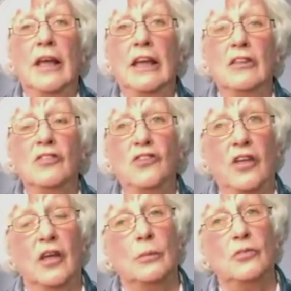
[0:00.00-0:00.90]
in
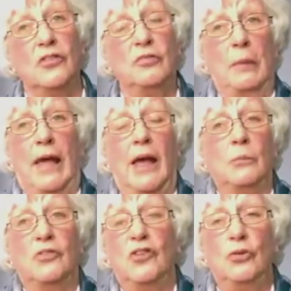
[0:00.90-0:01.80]
terms of
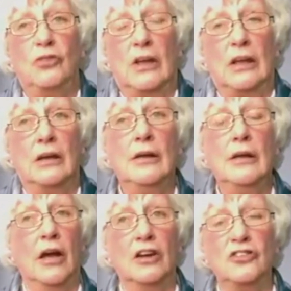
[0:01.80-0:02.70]
perhaps using
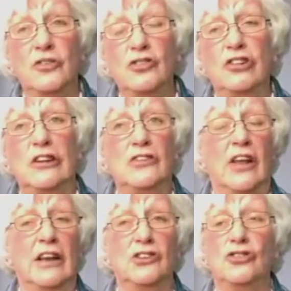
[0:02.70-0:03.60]
artificial
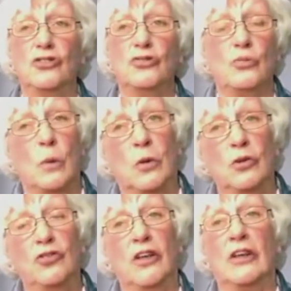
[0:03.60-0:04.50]
intelligence,
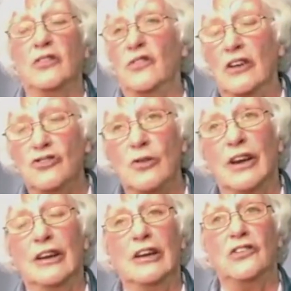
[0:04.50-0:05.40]
robotics, data
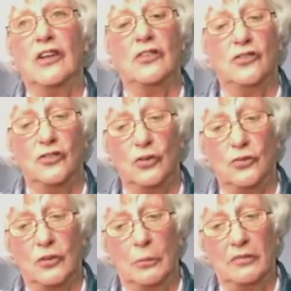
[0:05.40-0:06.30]
analytics to do
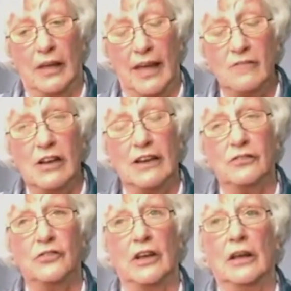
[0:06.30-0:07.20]
some of the heavy
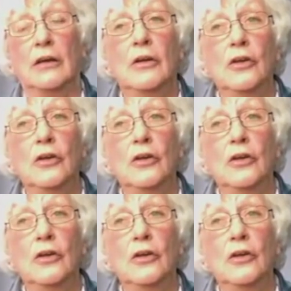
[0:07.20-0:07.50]
lifting,